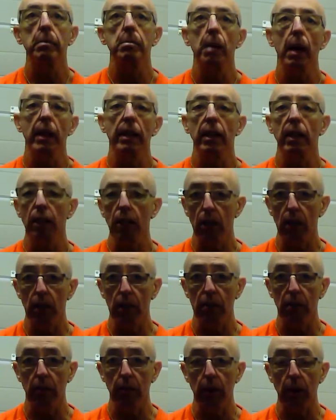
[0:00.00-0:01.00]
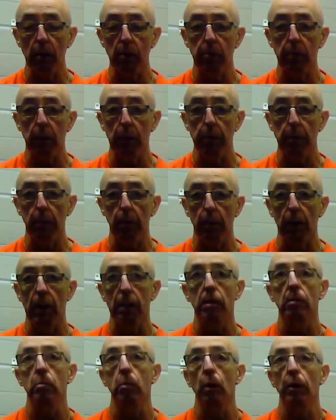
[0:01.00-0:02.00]
many years for most people.
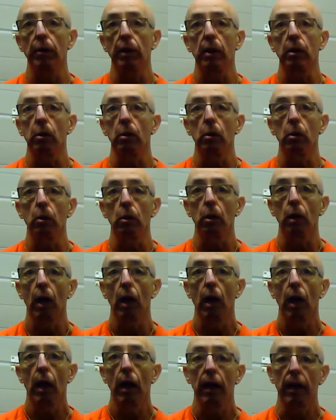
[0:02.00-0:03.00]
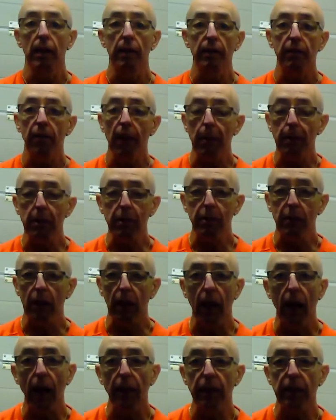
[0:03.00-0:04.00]
It's what they call an inflammatory
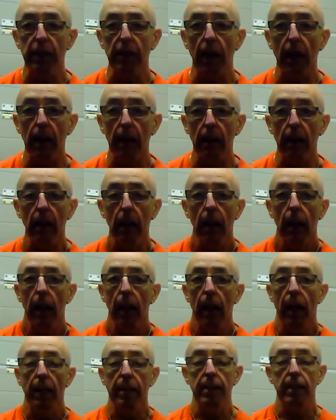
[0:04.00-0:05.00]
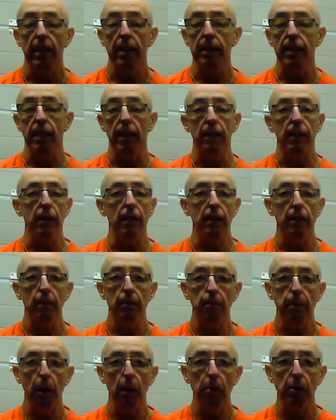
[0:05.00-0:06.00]
lifestyle. It's eating
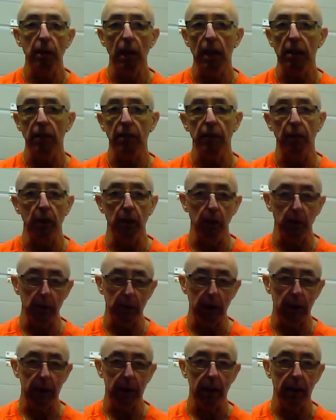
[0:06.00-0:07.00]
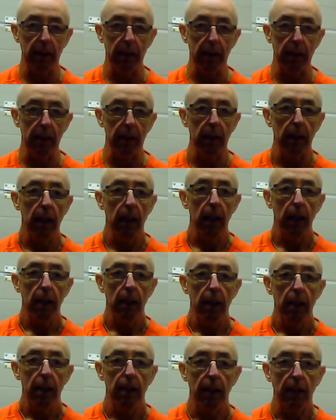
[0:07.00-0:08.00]
processed foods, it's eating
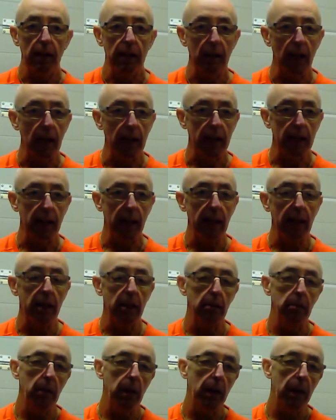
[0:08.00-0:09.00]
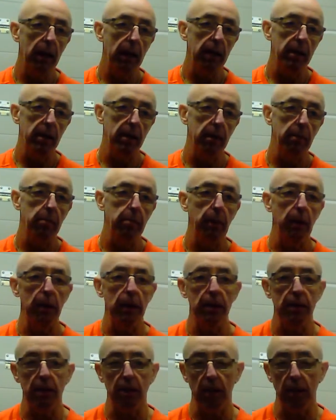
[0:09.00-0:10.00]
things like takeaways and
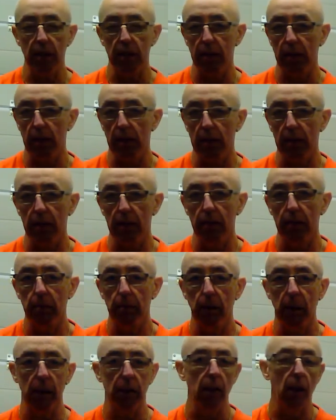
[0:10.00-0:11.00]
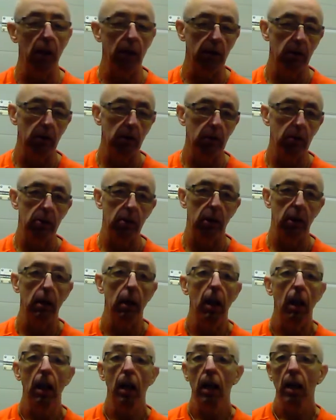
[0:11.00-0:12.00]
pizzas and McDonald's, and
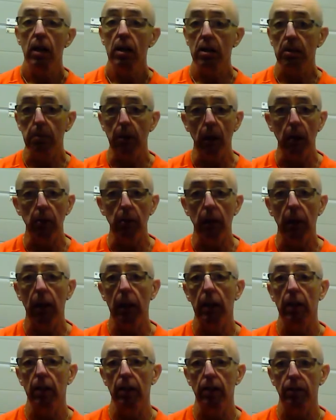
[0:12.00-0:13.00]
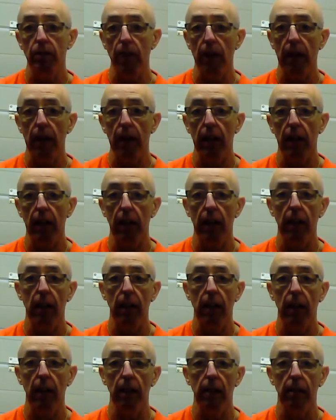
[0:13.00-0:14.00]
smoking and drinking
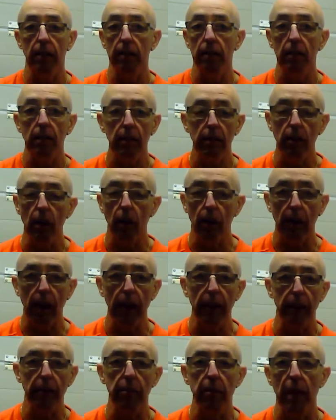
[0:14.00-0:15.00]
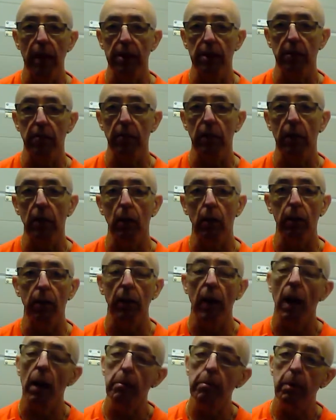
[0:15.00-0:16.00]
and not getting the rest and recovery and